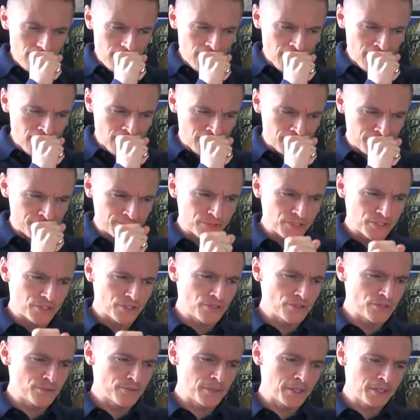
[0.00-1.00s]

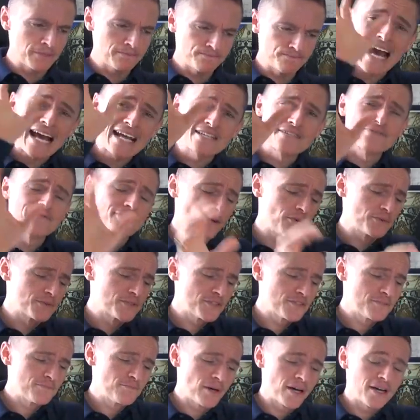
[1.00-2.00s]
Excuse me. As
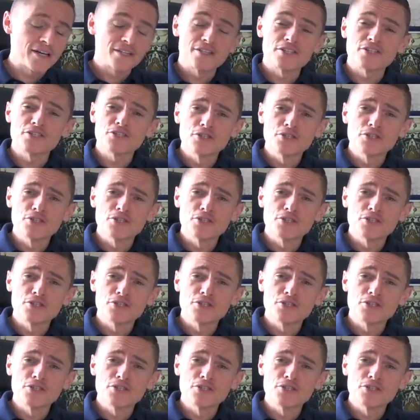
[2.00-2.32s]
voted by the